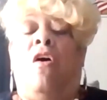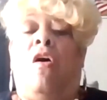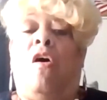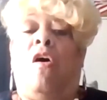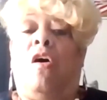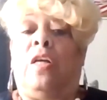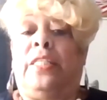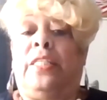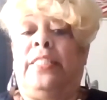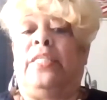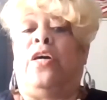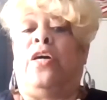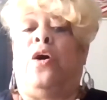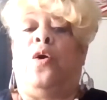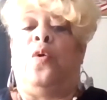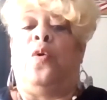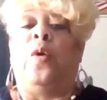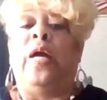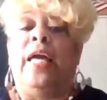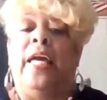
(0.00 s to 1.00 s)

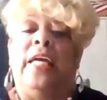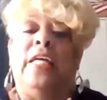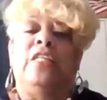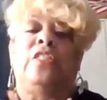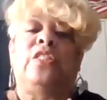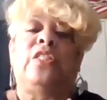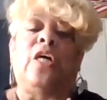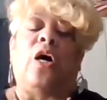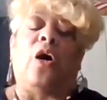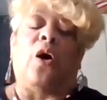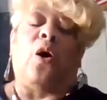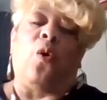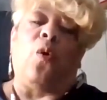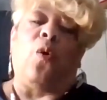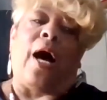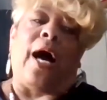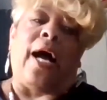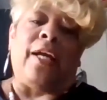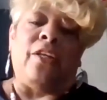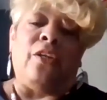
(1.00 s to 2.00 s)
also. So
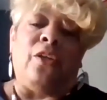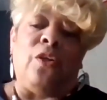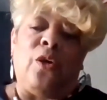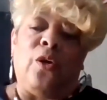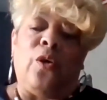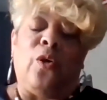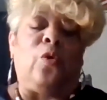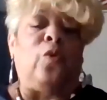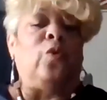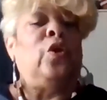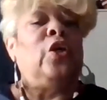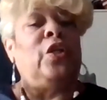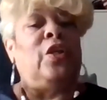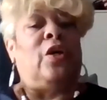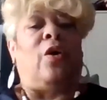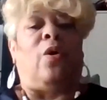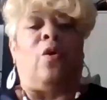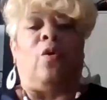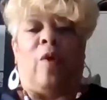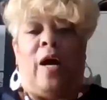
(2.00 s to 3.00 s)
I knew,
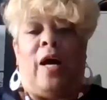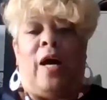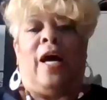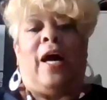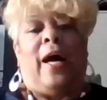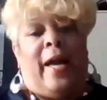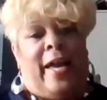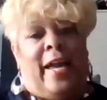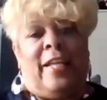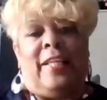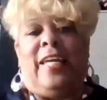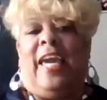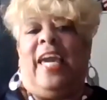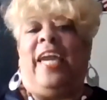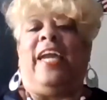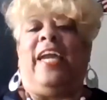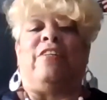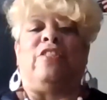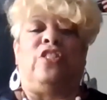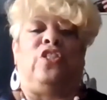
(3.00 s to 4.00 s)
I had
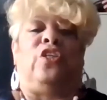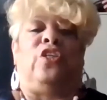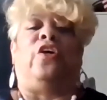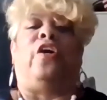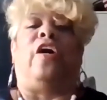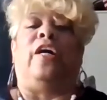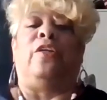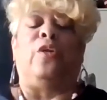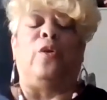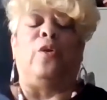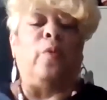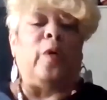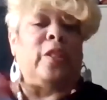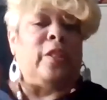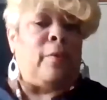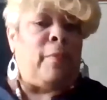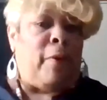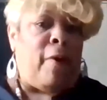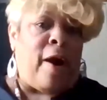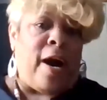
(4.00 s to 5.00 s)
cancer. I knew what
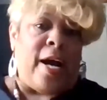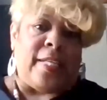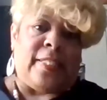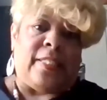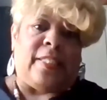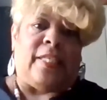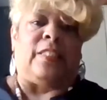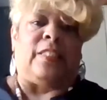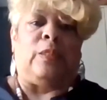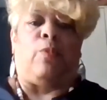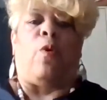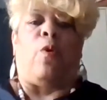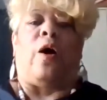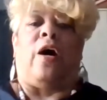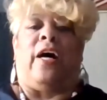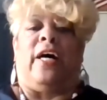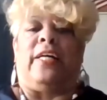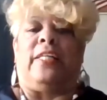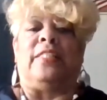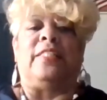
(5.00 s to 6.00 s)
the process
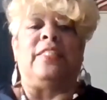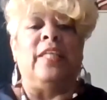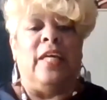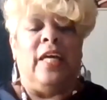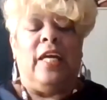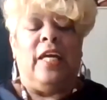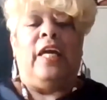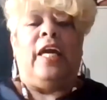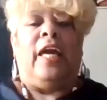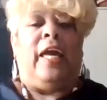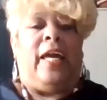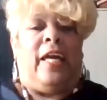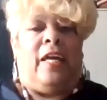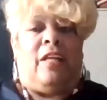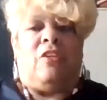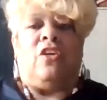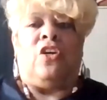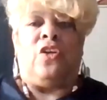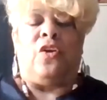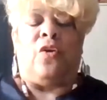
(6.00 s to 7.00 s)
was,
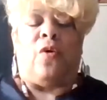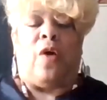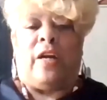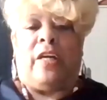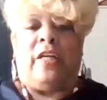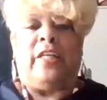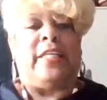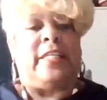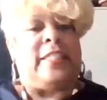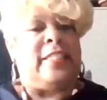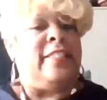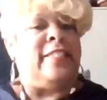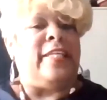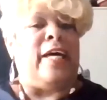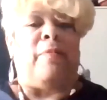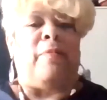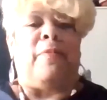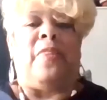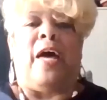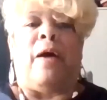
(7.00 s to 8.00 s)
and, I could
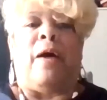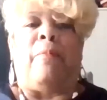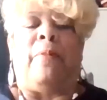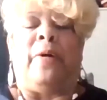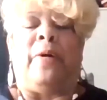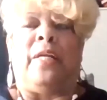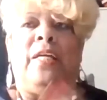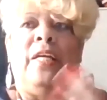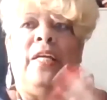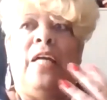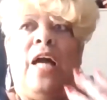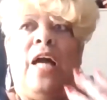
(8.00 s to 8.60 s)
accept that. But